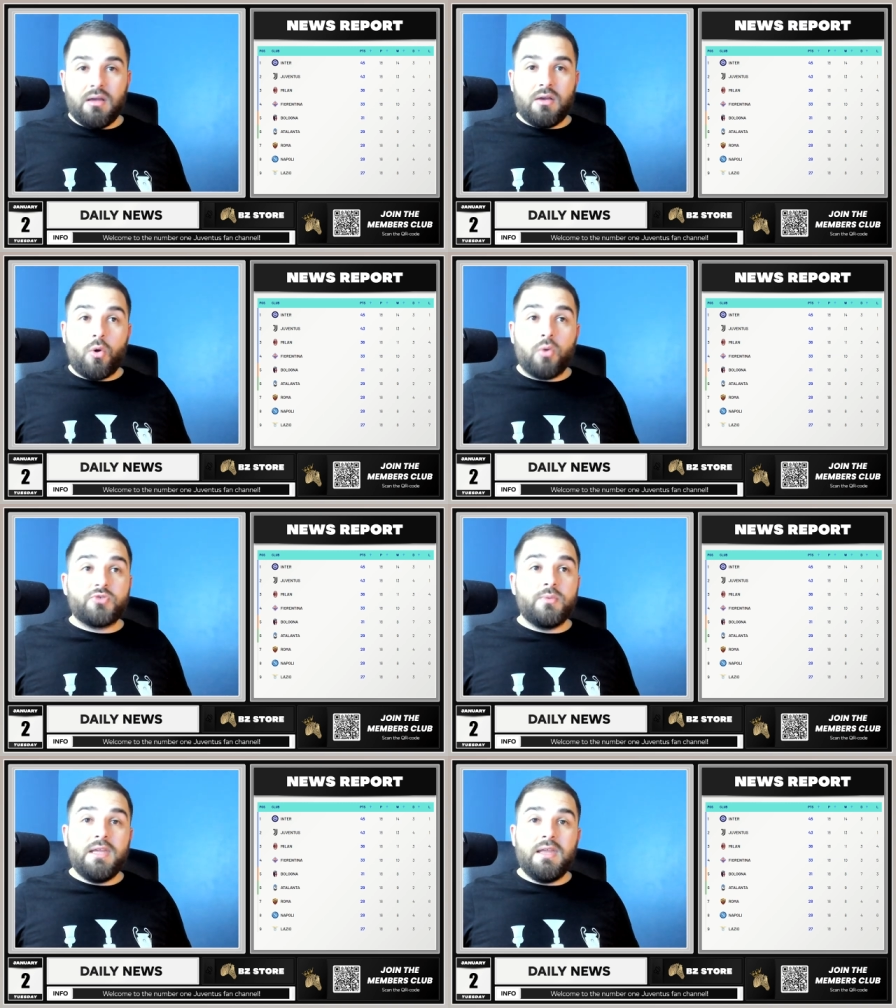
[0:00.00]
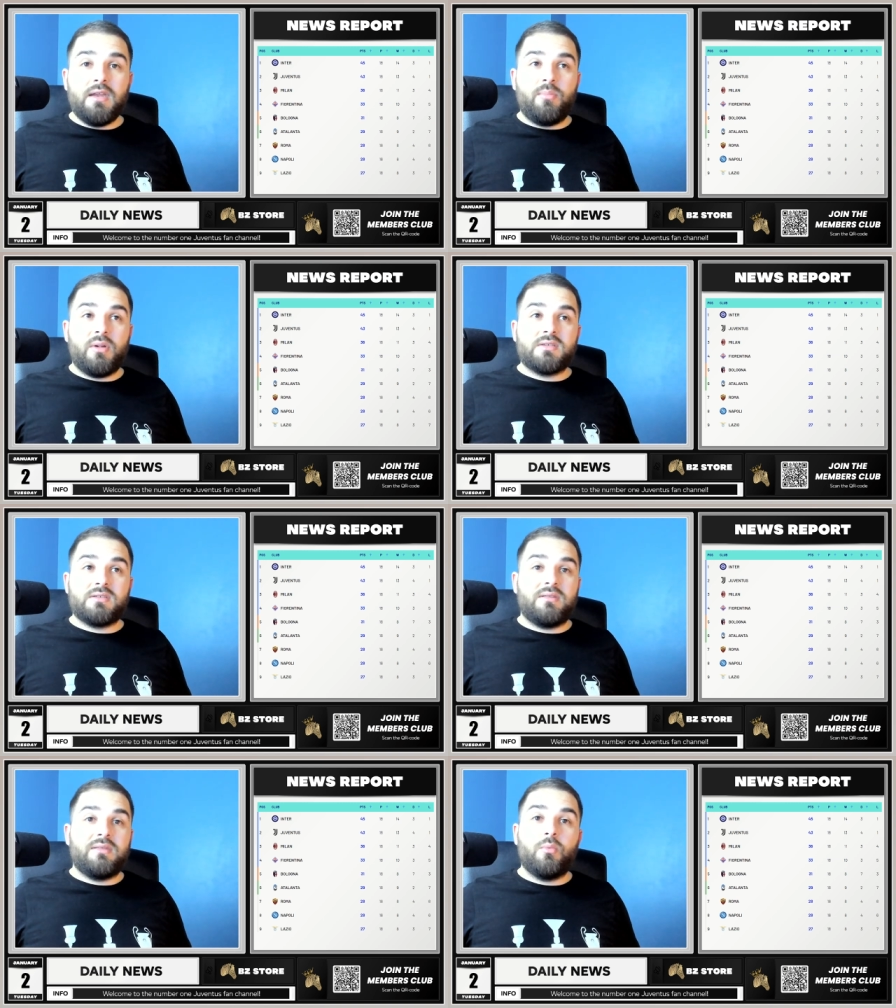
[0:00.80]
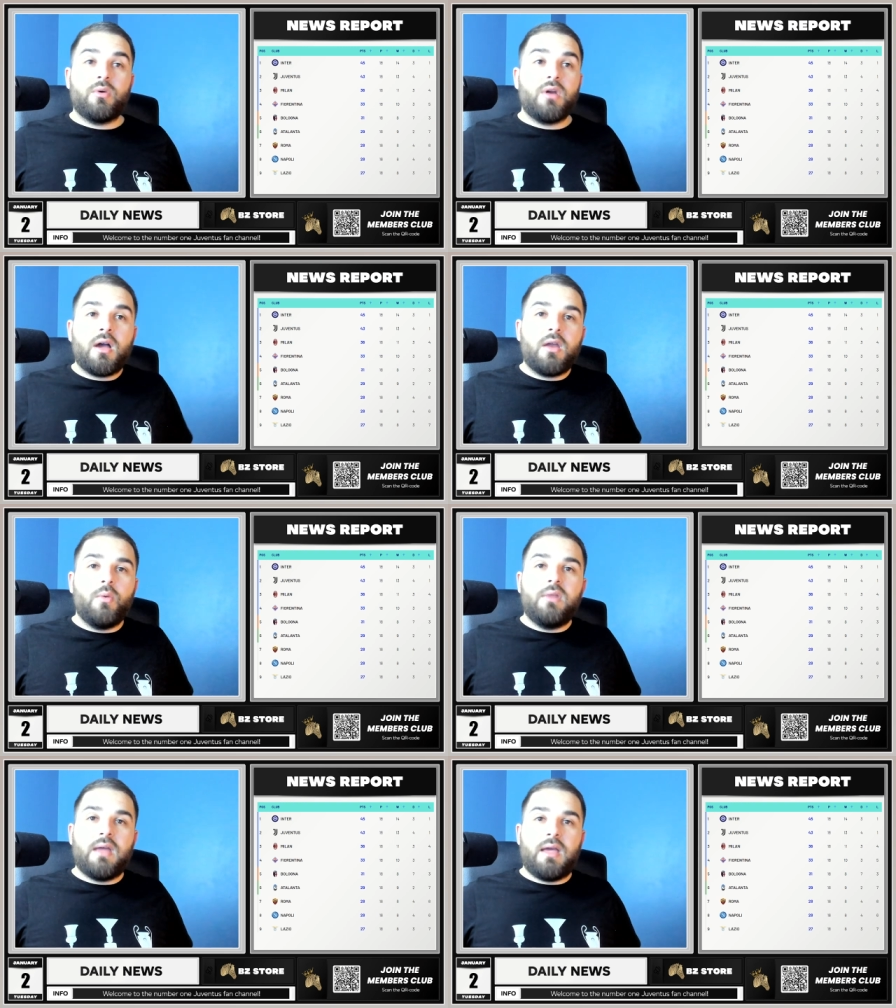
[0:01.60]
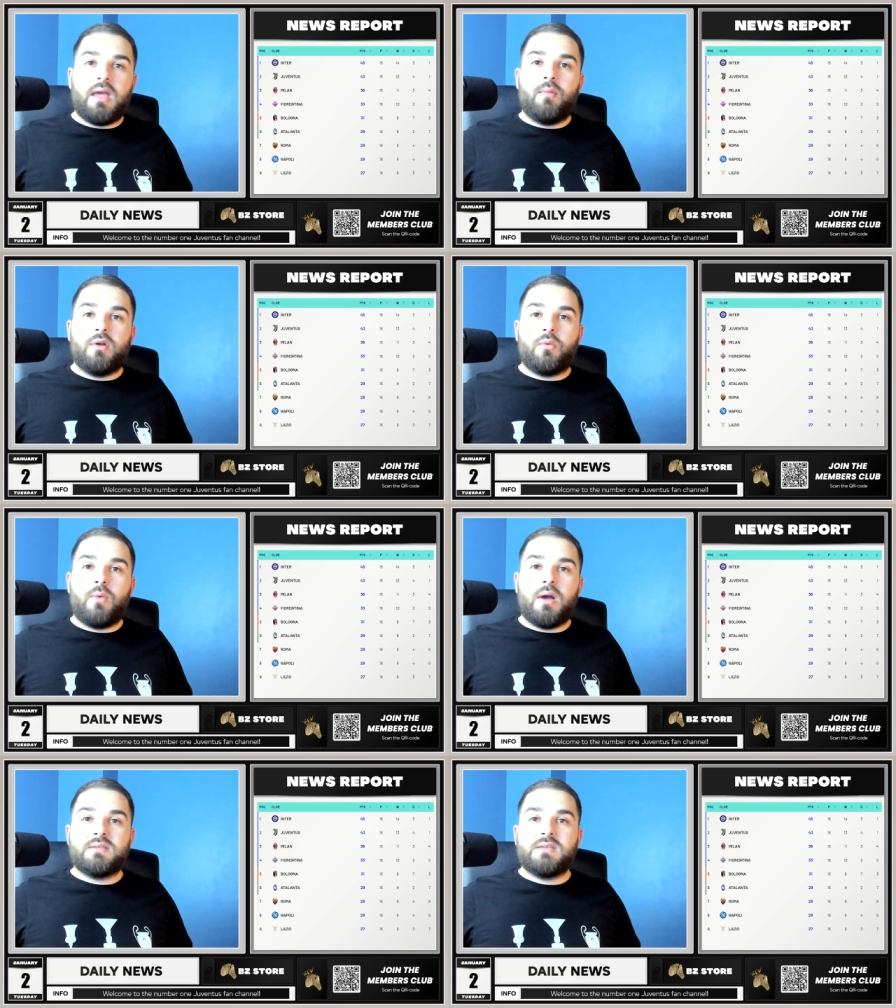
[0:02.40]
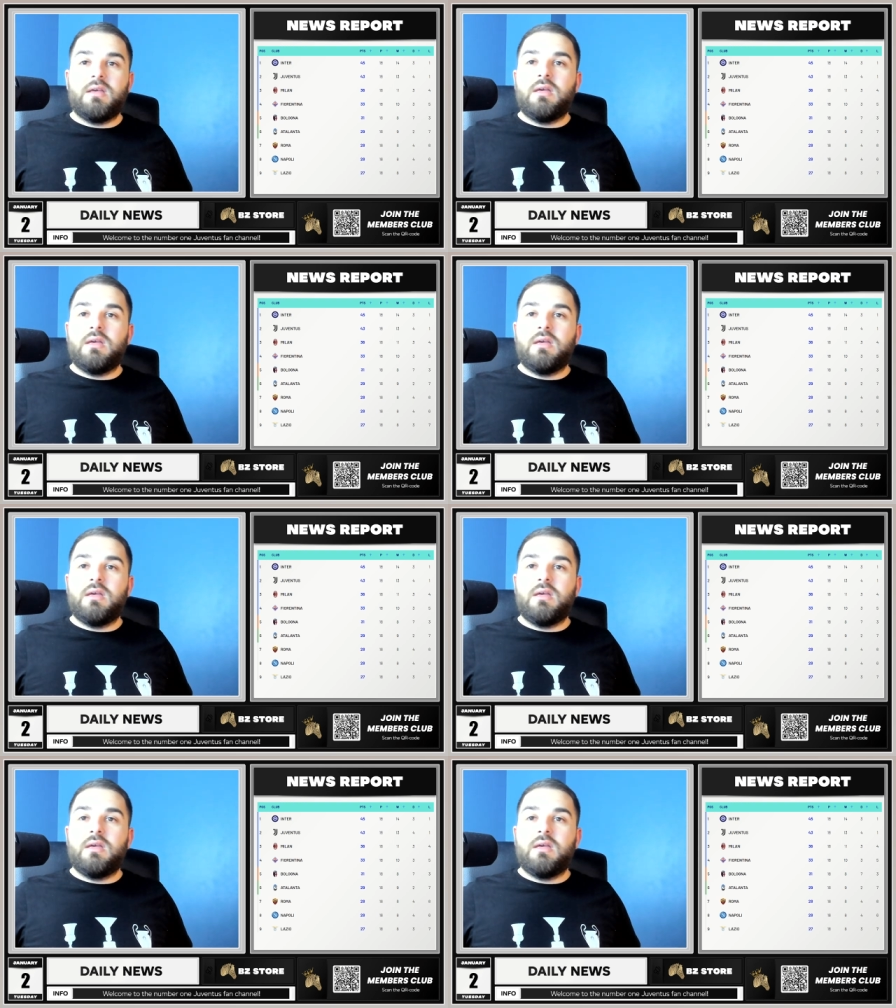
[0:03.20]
goals we needed because we're not going to win that game otherwise.